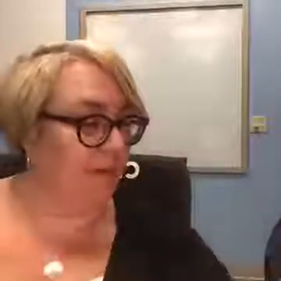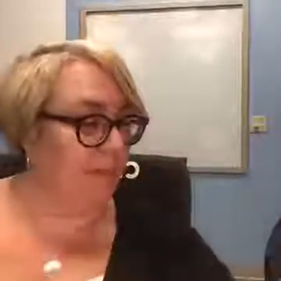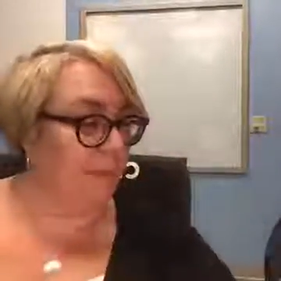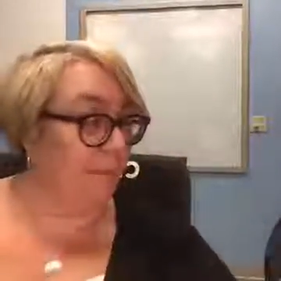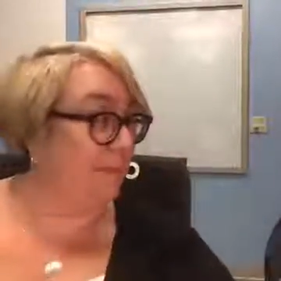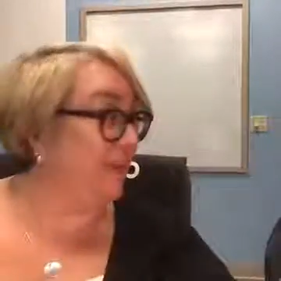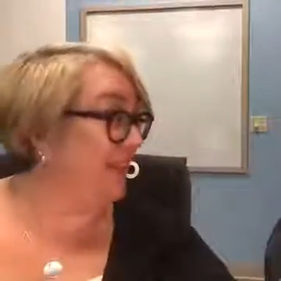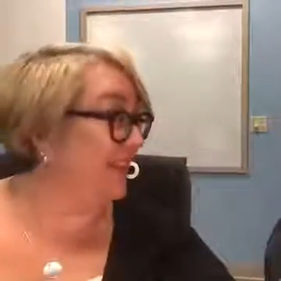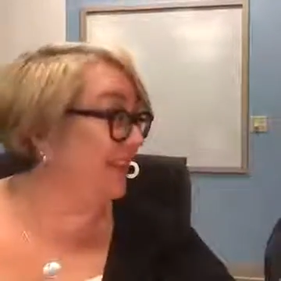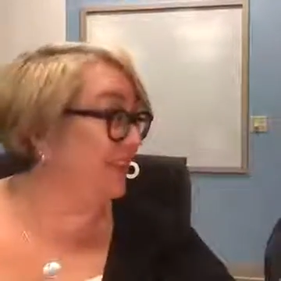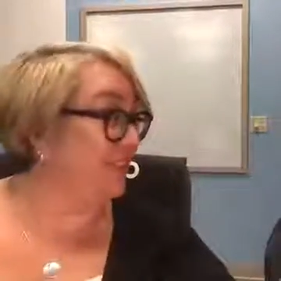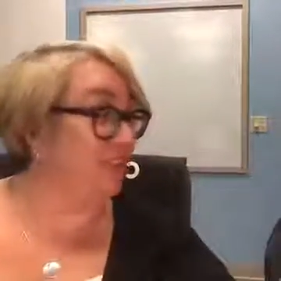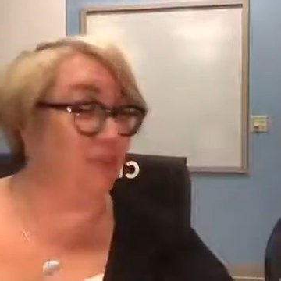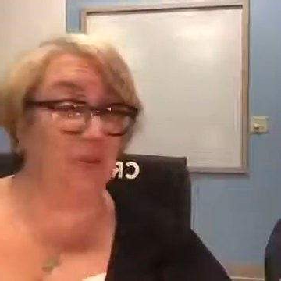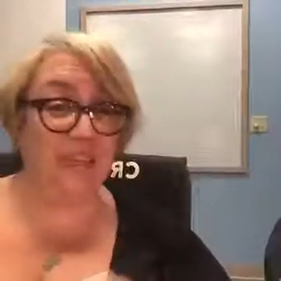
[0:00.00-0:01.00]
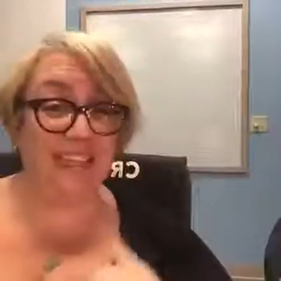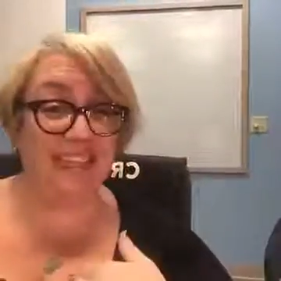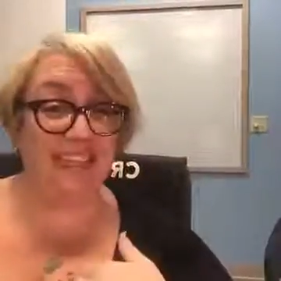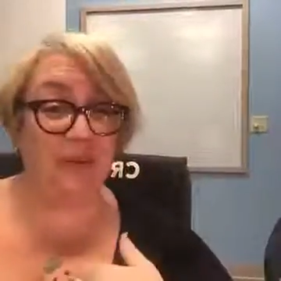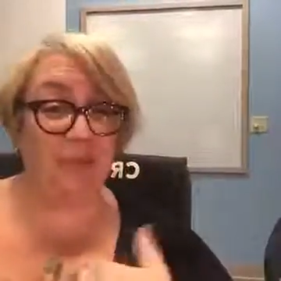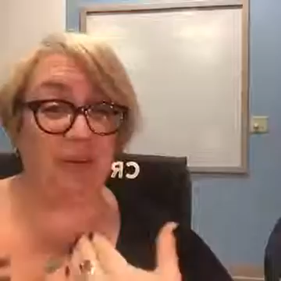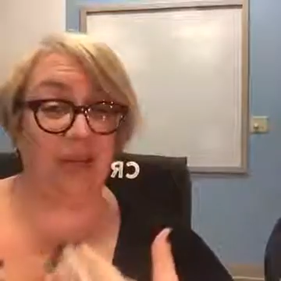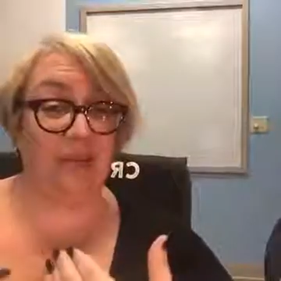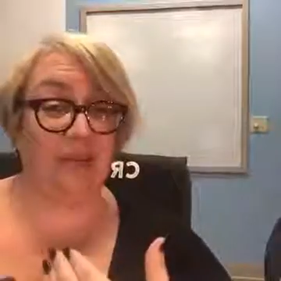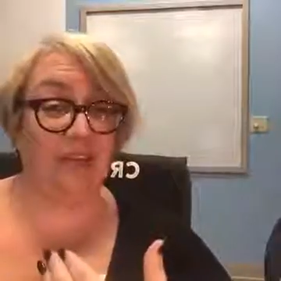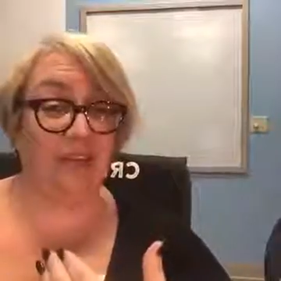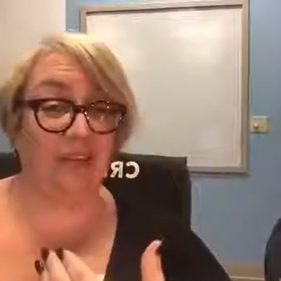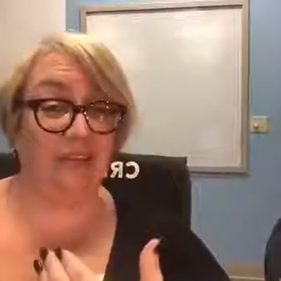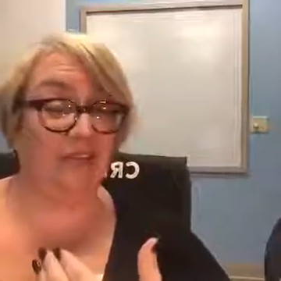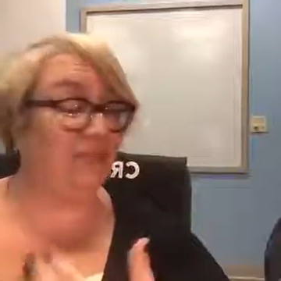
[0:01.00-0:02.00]
but you're doing it in a PBL
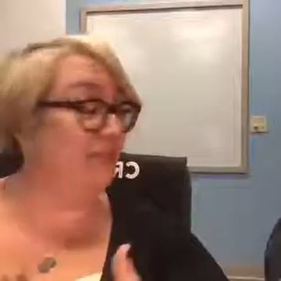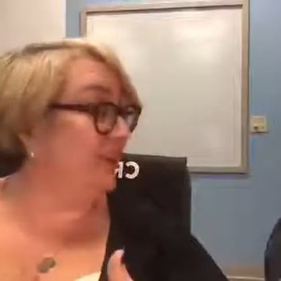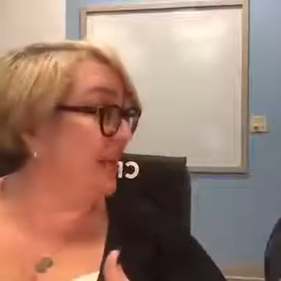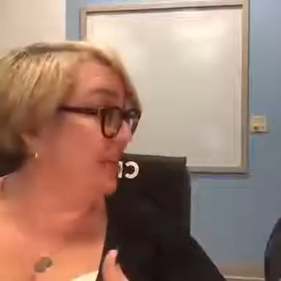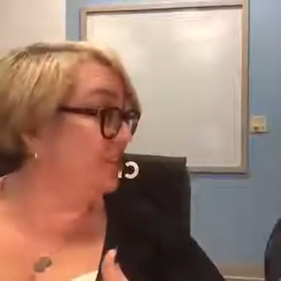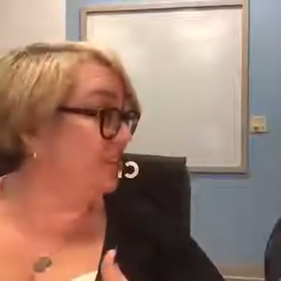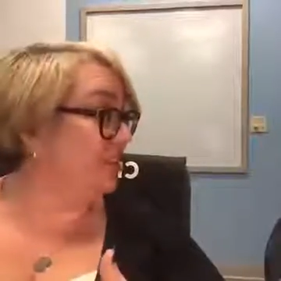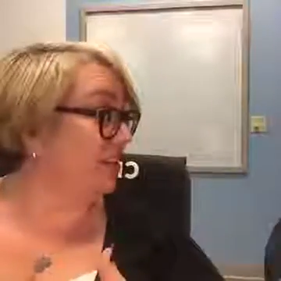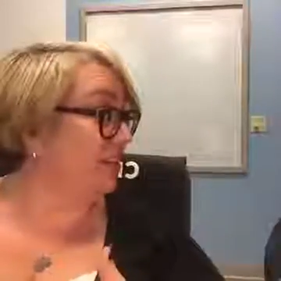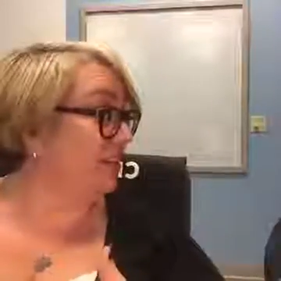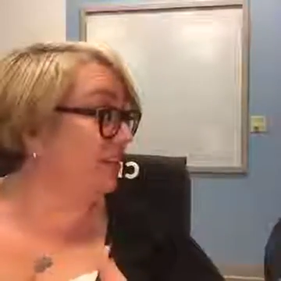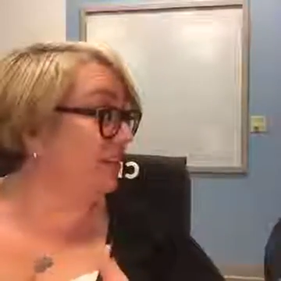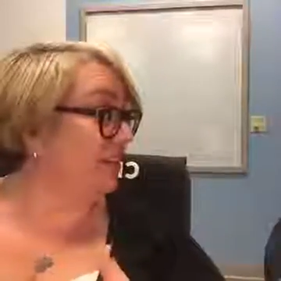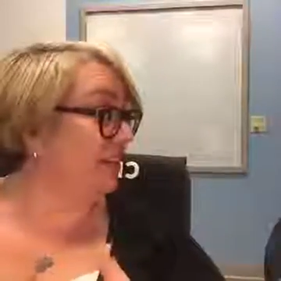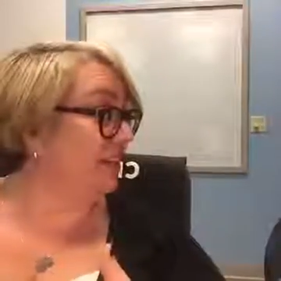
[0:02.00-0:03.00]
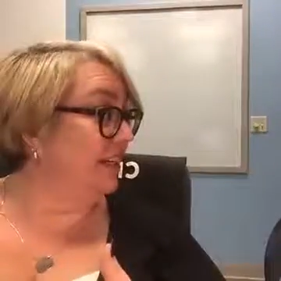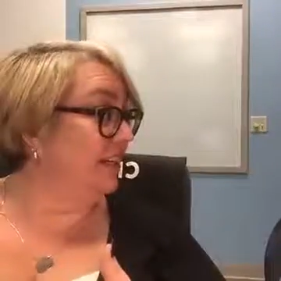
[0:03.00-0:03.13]
fashion, right?